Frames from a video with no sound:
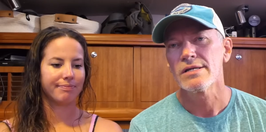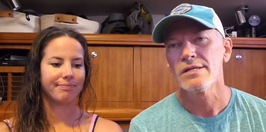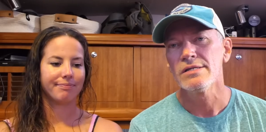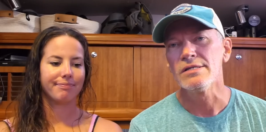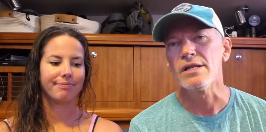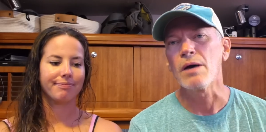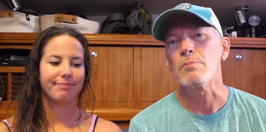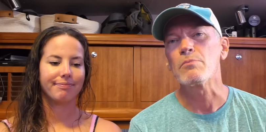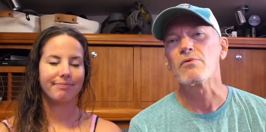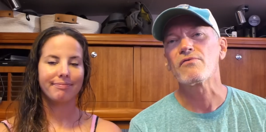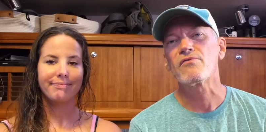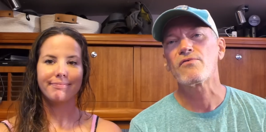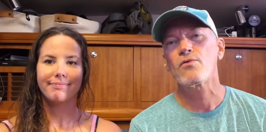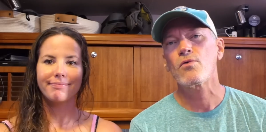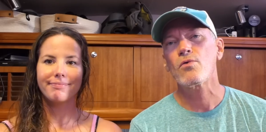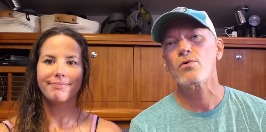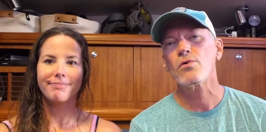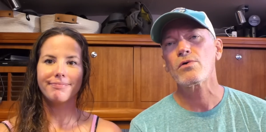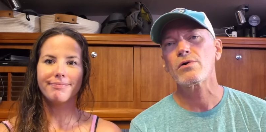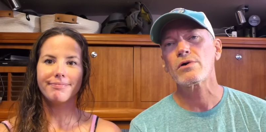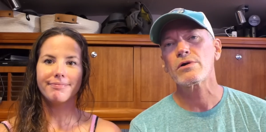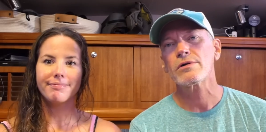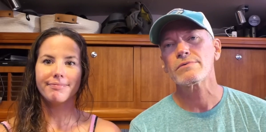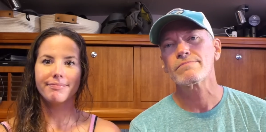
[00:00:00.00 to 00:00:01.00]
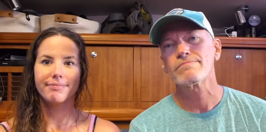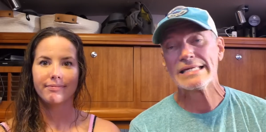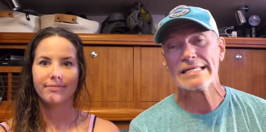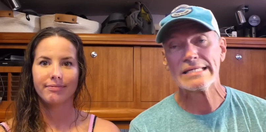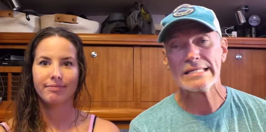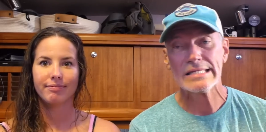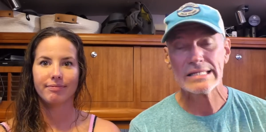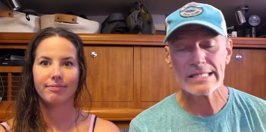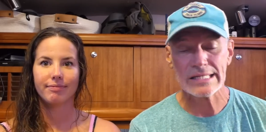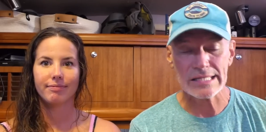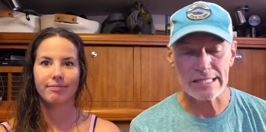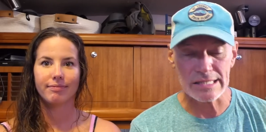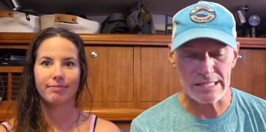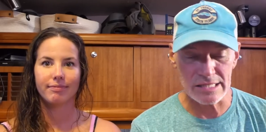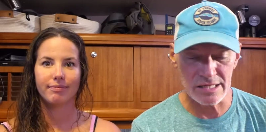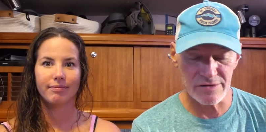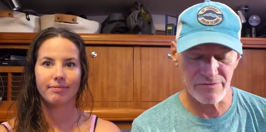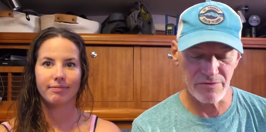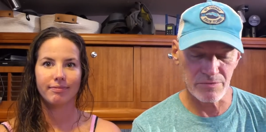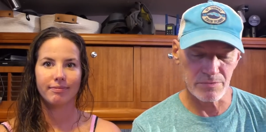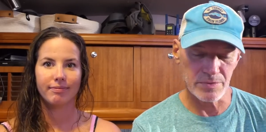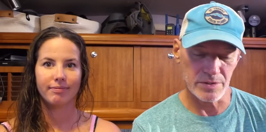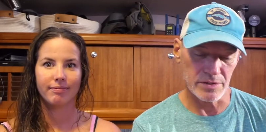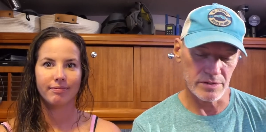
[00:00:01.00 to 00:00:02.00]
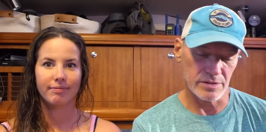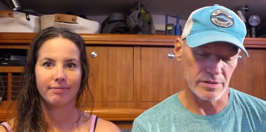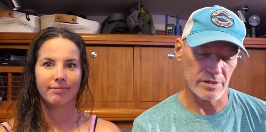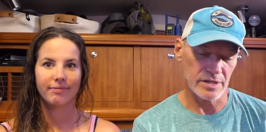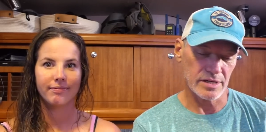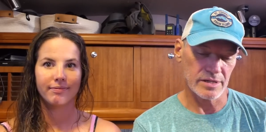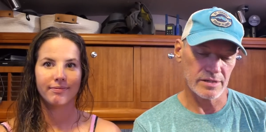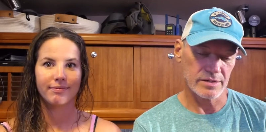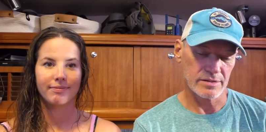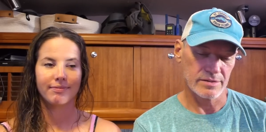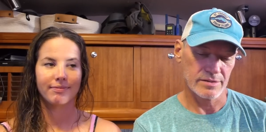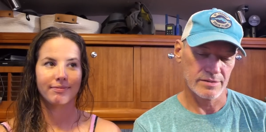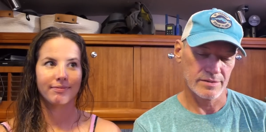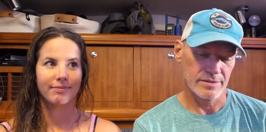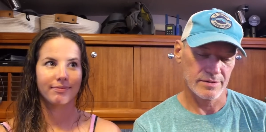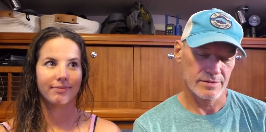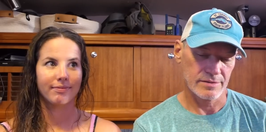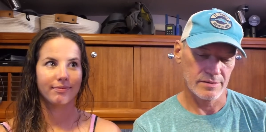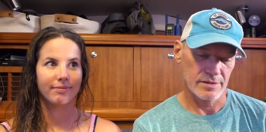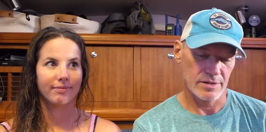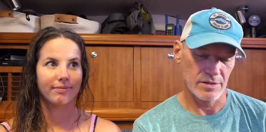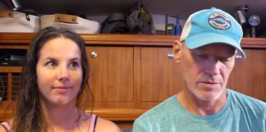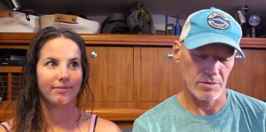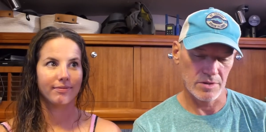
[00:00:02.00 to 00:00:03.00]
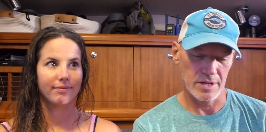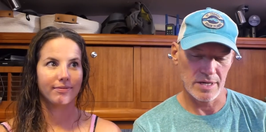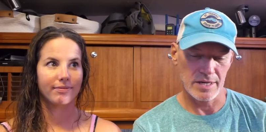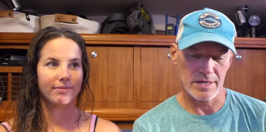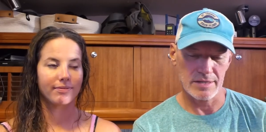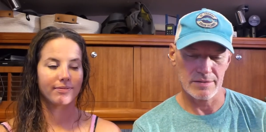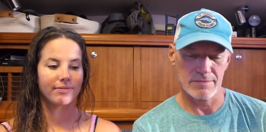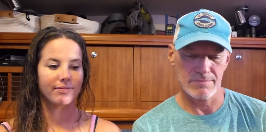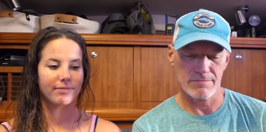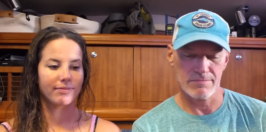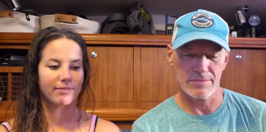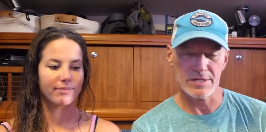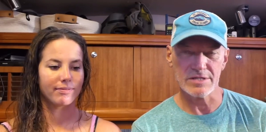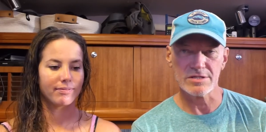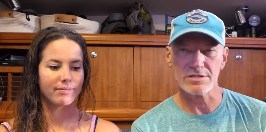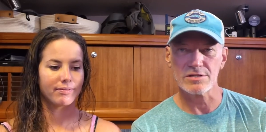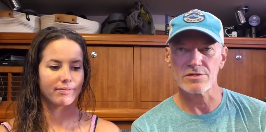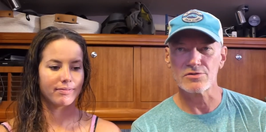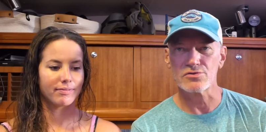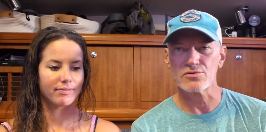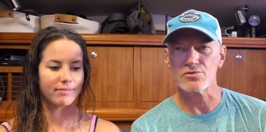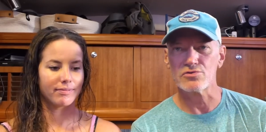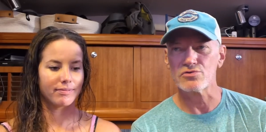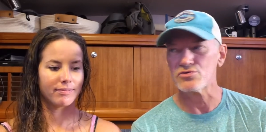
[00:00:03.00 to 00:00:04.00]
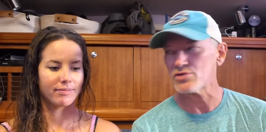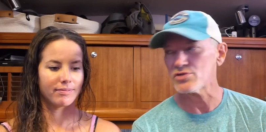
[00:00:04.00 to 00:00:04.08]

Speaker 1: Number four, livability. Okay, these things are